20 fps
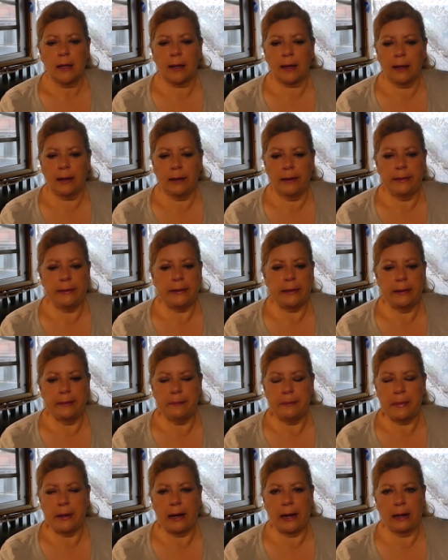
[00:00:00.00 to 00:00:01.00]
And
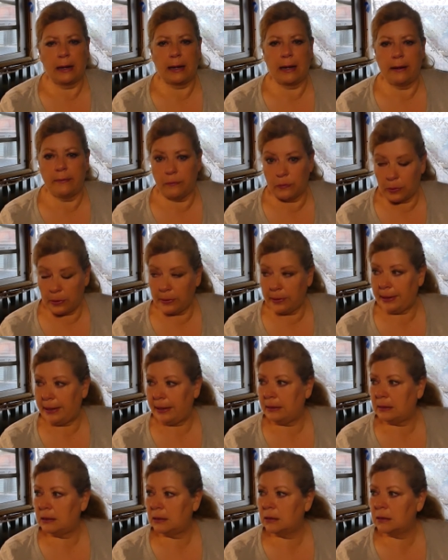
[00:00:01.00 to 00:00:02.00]
I got
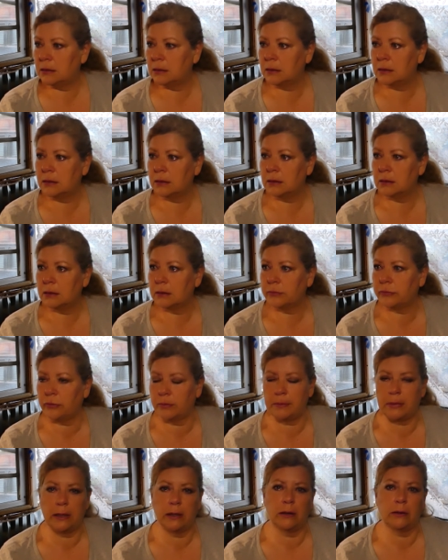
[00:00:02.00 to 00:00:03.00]
worried for
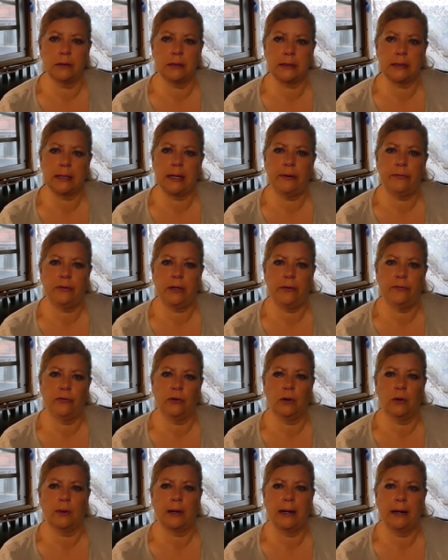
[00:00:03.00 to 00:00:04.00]
my own safety
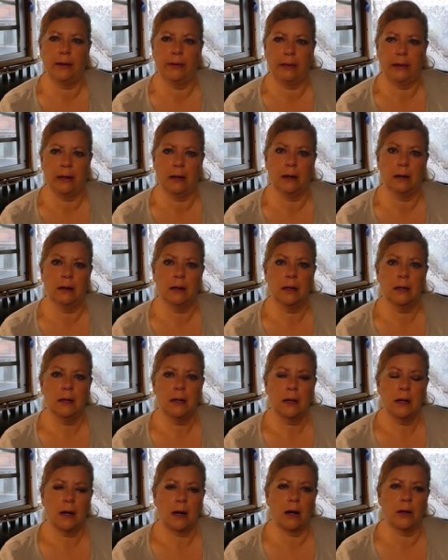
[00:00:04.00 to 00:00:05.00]
for a while there.
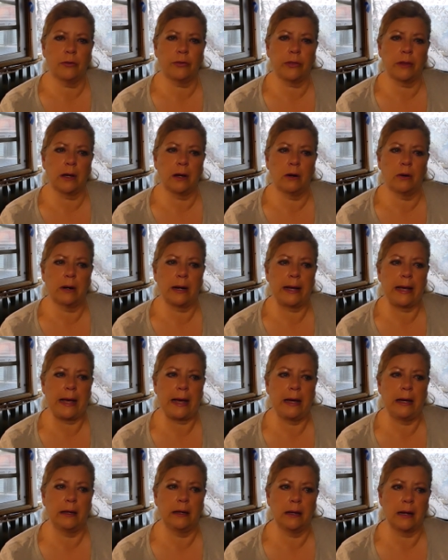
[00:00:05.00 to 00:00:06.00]
Although I
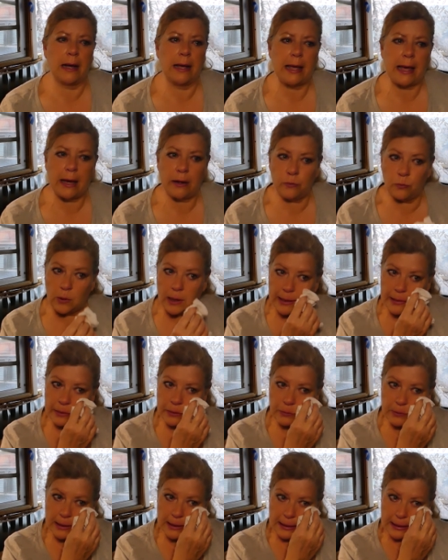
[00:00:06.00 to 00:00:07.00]
had one
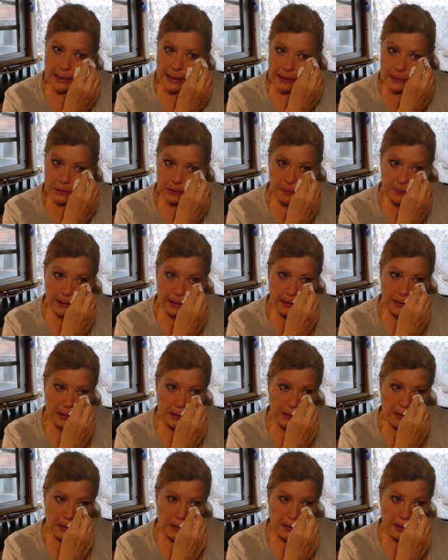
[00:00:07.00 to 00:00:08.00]
threat against me,
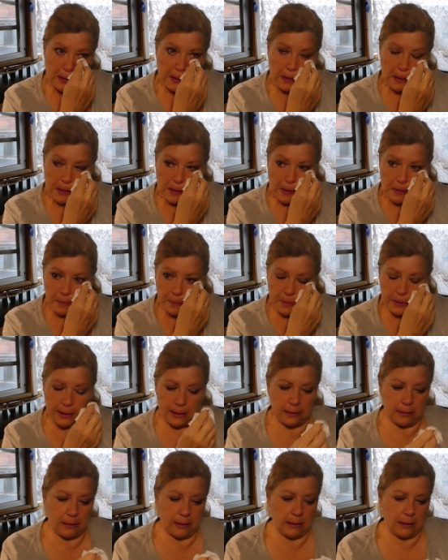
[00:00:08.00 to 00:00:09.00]

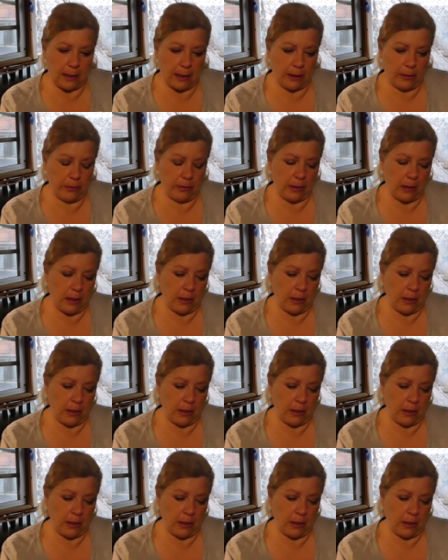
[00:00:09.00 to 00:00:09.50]
but that